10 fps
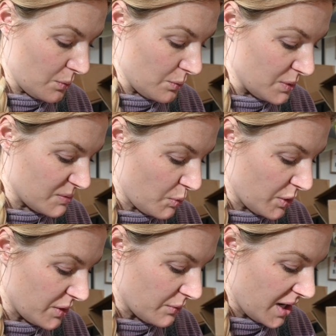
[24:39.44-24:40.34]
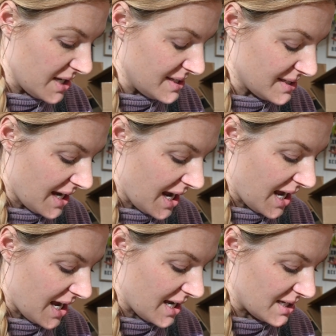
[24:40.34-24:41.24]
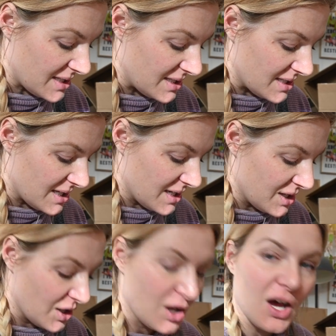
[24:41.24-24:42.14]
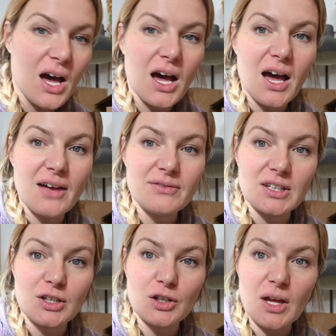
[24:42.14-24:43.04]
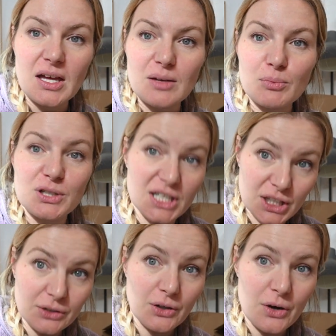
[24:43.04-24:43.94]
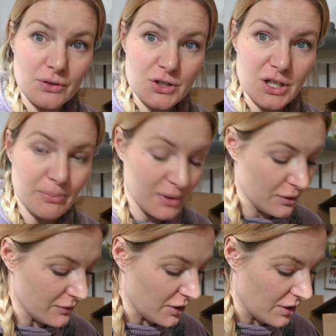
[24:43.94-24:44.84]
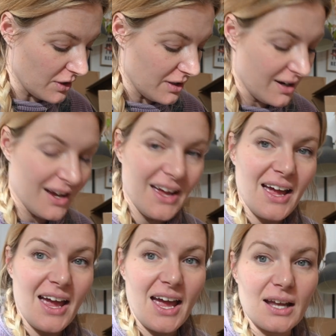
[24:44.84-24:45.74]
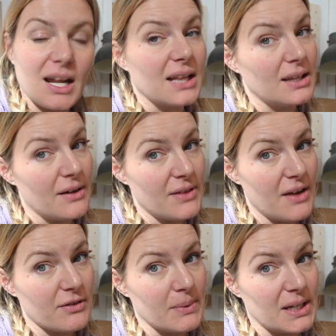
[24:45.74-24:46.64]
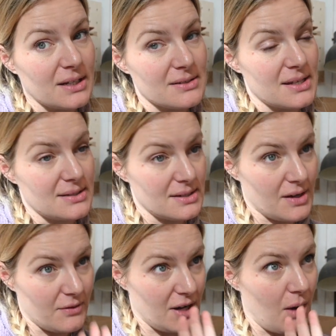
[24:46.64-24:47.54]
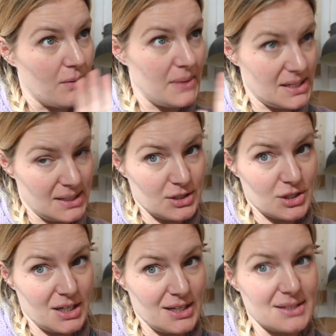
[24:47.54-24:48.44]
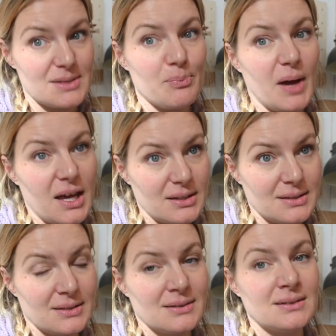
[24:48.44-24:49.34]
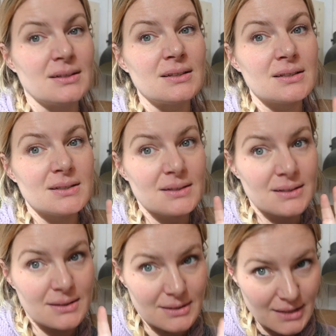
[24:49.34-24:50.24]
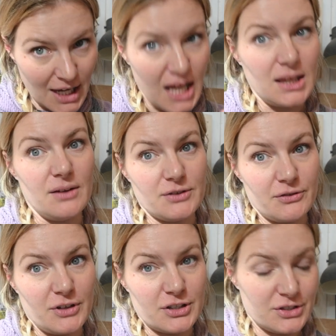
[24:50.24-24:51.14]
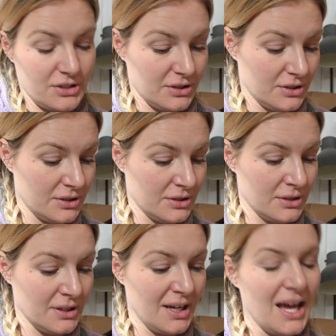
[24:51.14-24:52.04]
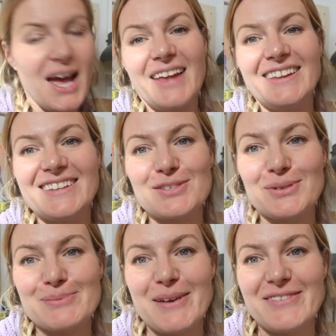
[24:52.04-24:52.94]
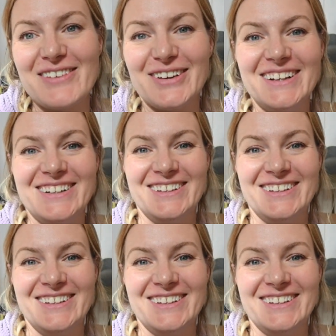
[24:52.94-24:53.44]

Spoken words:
was born and raised, and I feel a particular ownership over her, and I love that everybody else has discovered how amazing she is, but I loved her first. And then this one's my favorite.